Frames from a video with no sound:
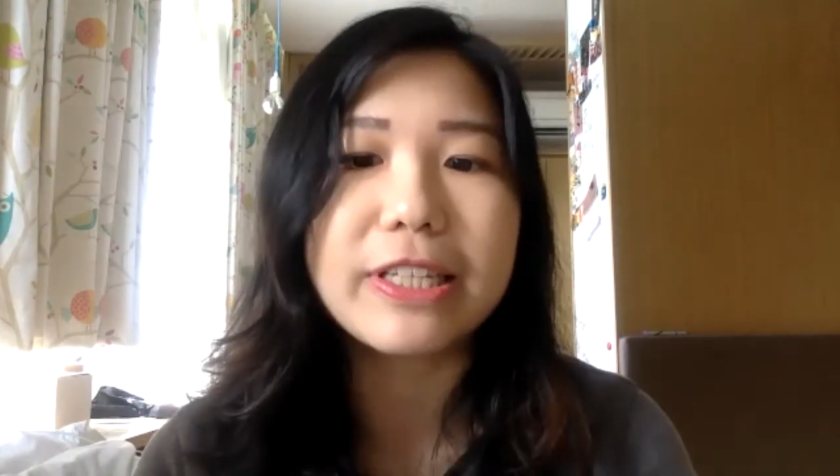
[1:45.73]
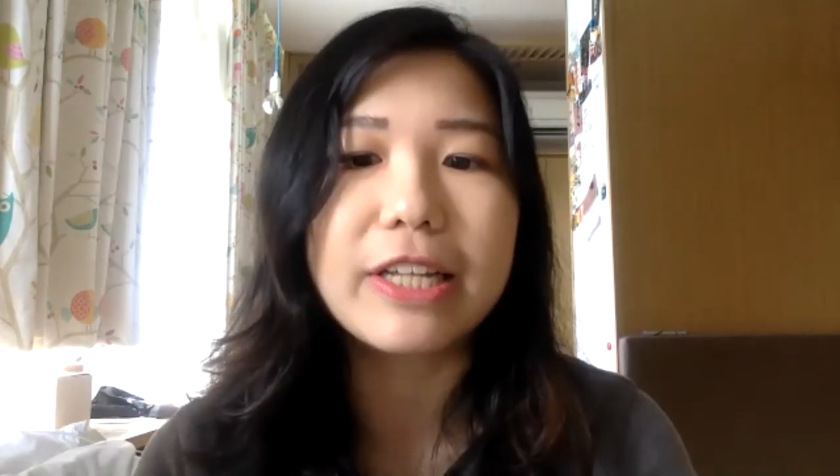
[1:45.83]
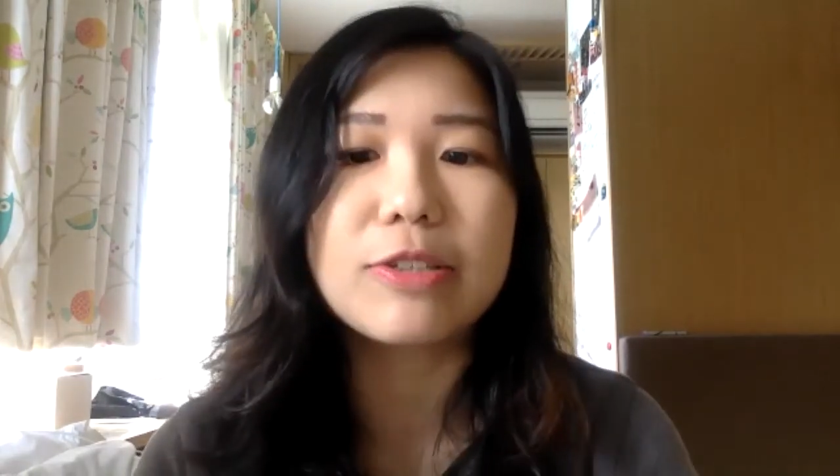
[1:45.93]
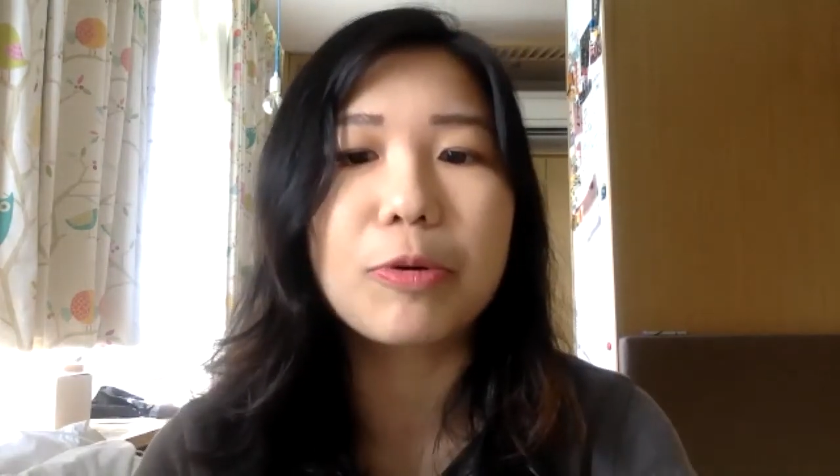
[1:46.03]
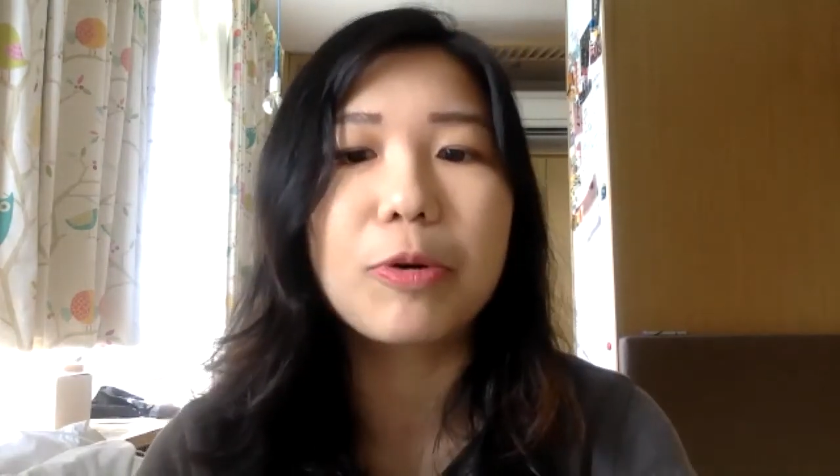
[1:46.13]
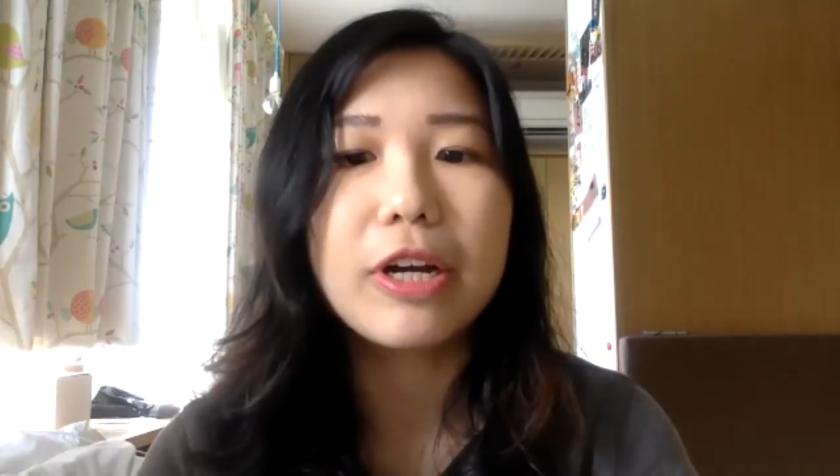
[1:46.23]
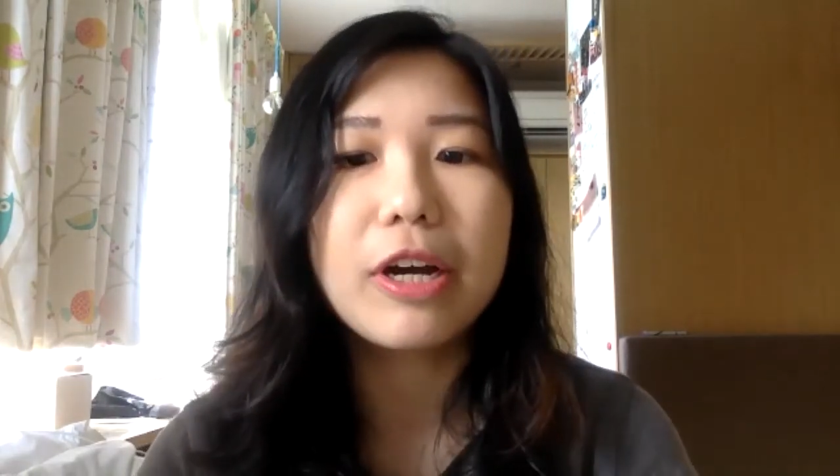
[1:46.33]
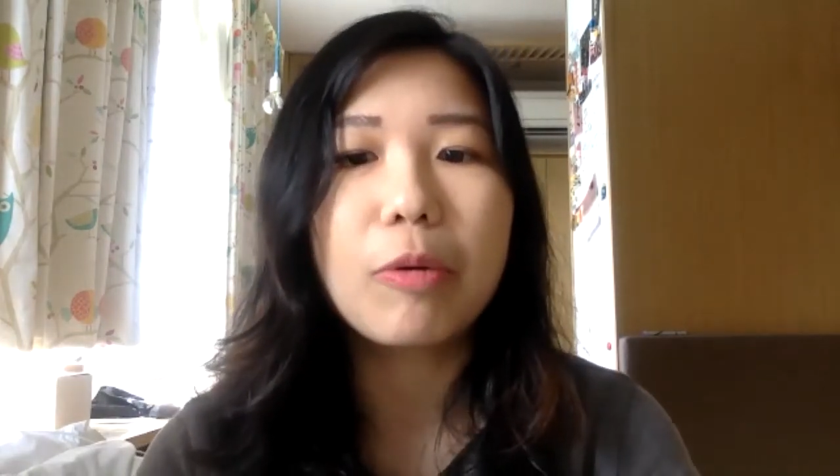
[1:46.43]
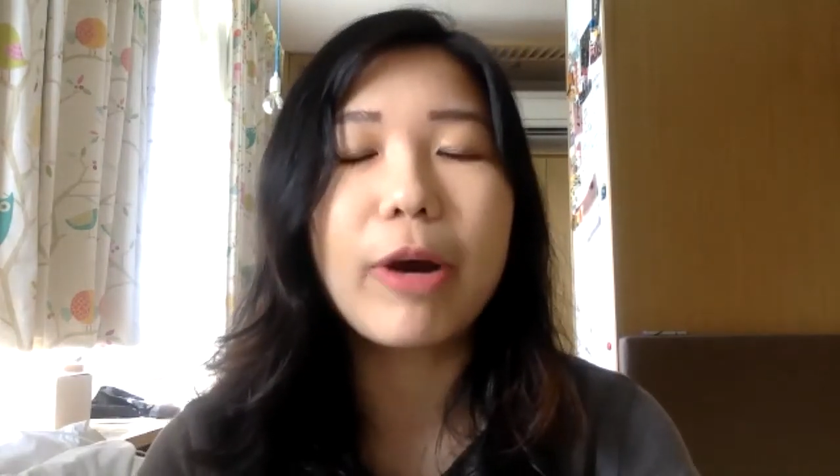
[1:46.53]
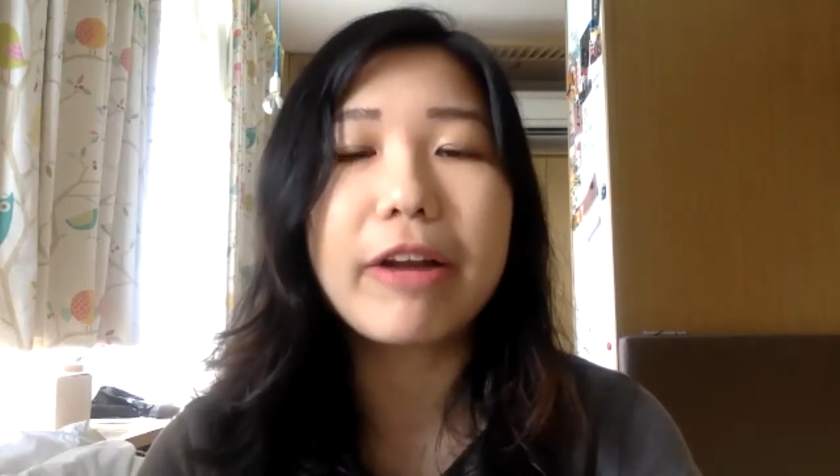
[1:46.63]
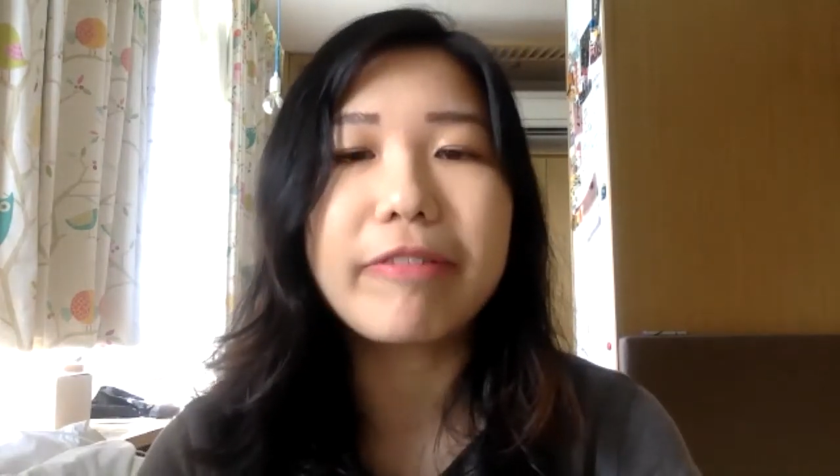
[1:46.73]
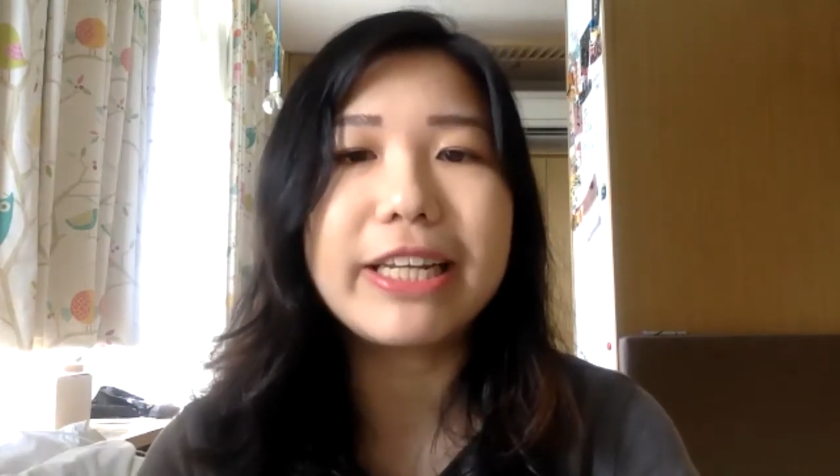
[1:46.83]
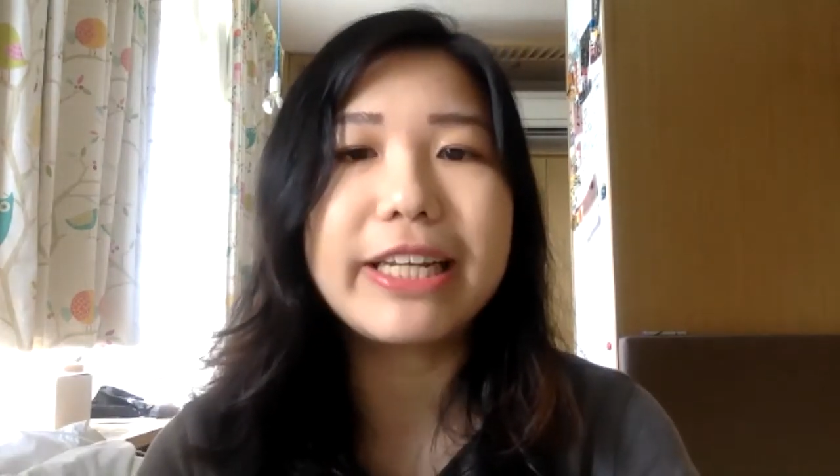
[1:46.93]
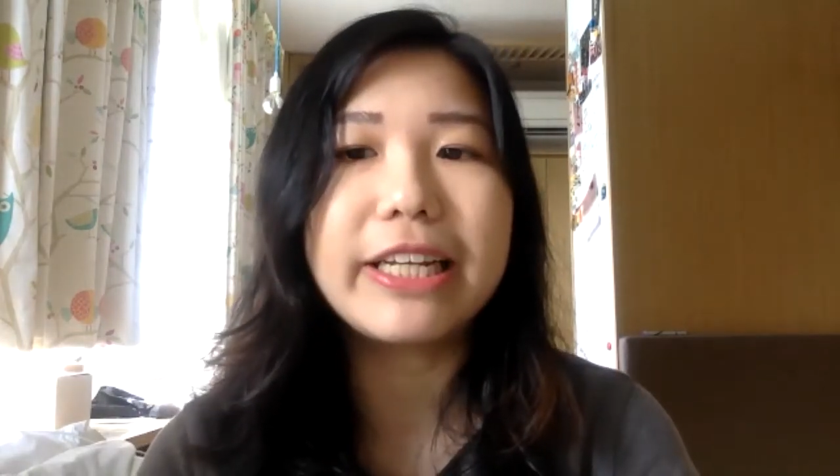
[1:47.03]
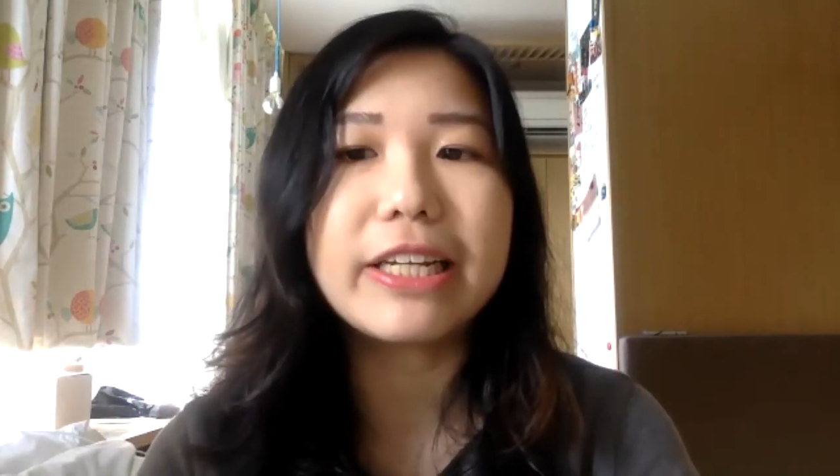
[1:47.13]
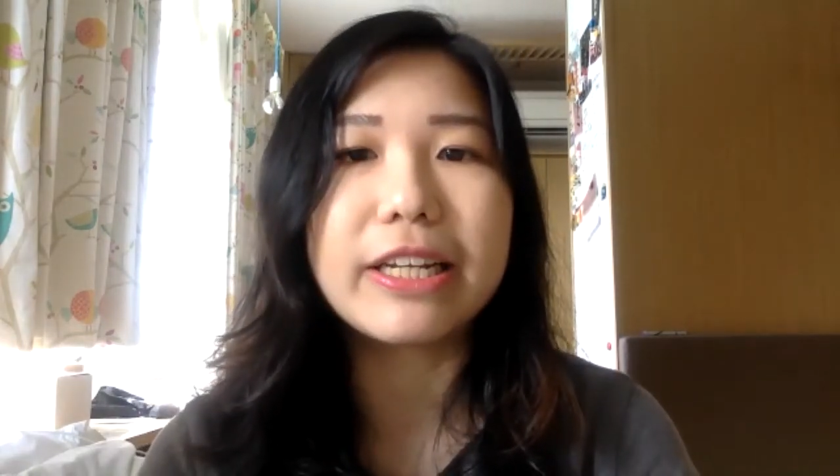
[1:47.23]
And so what I really